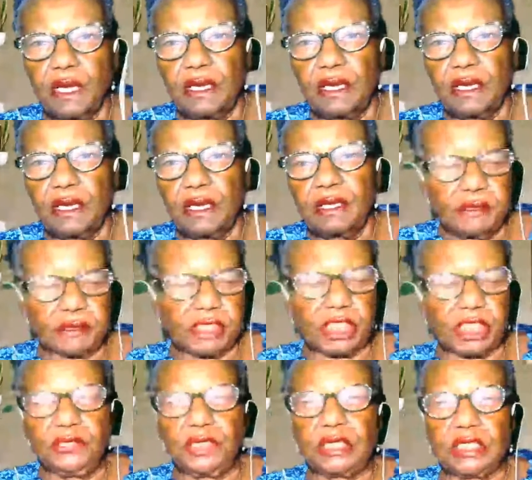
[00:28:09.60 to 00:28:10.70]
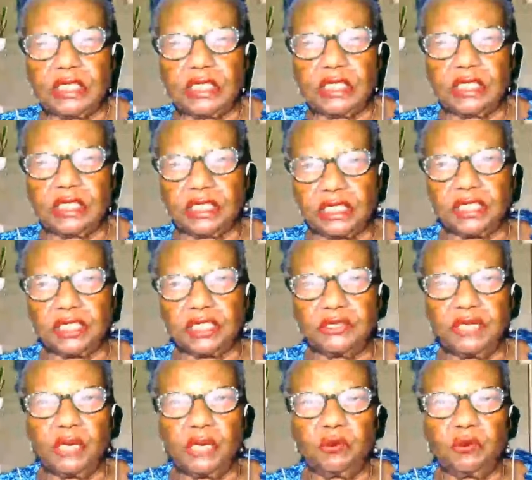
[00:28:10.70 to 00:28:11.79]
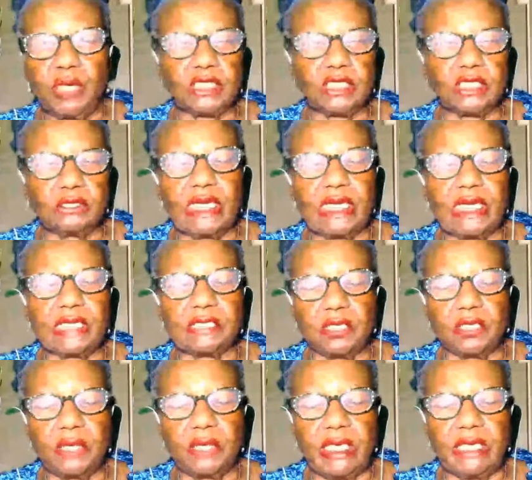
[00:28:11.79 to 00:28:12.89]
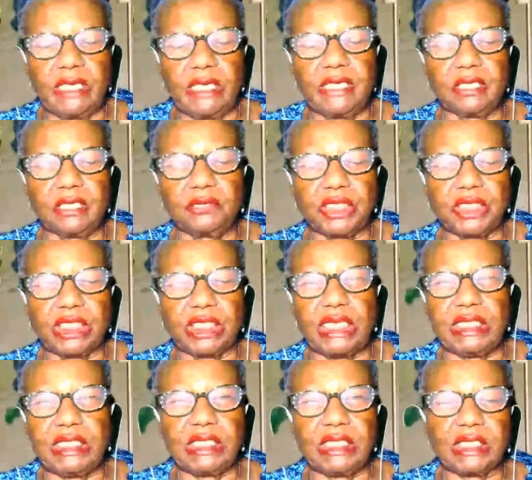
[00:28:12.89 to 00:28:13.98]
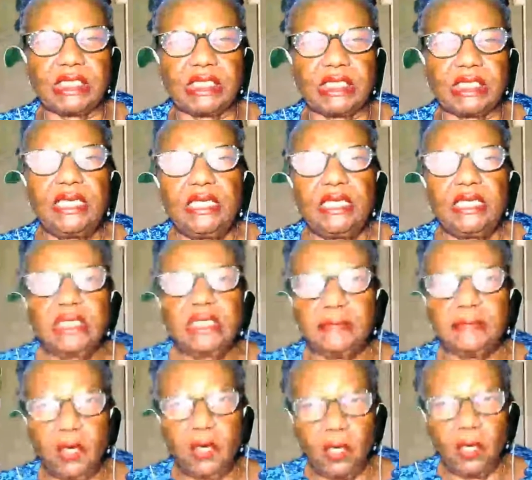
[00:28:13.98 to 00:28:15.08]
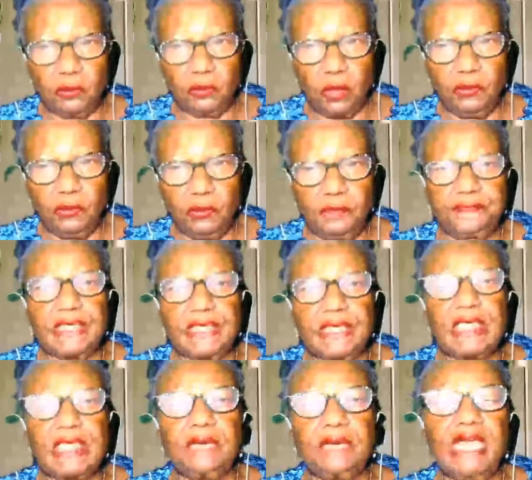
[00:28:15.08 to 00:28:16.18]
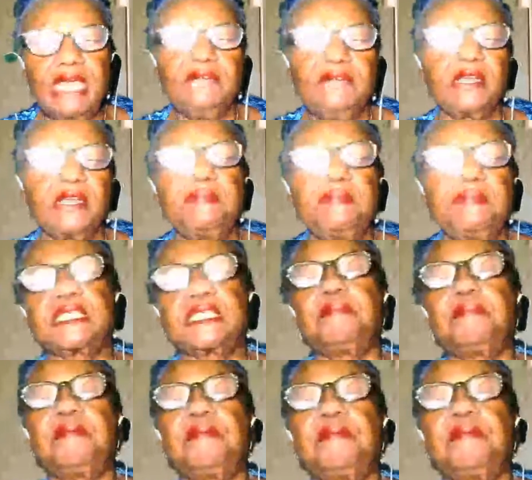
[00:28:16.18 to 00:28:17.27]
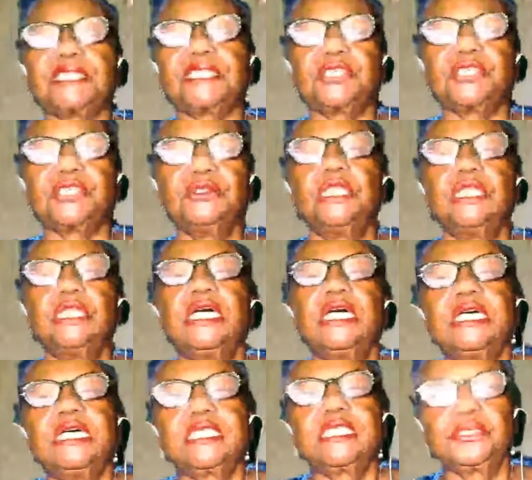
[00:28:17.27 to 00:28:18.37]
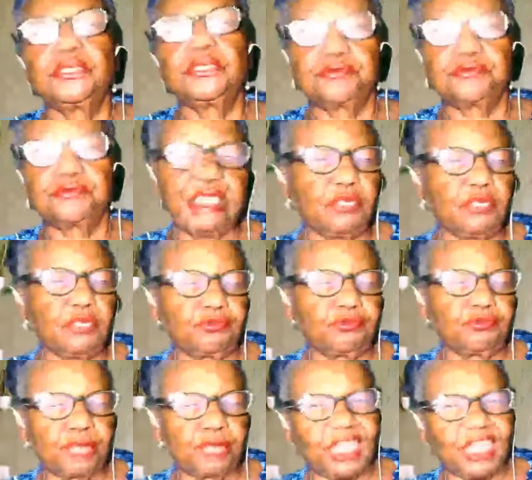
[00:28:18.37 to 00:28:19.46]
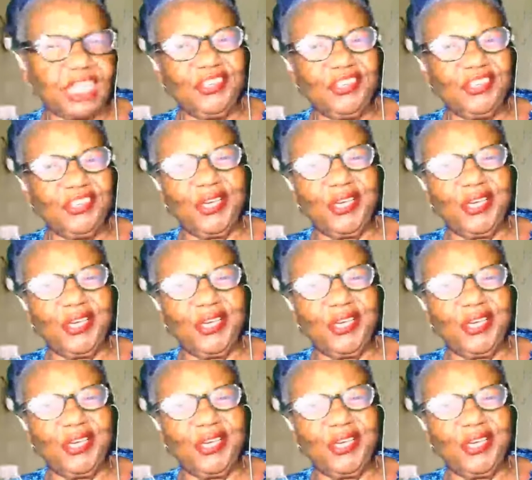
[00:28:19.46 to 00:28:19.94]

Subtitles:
studio to Studio One. So I'm gonna have to go ahead and make those changes tomorrow. And I'm having a piece apostle Teresa Rucker, y'all,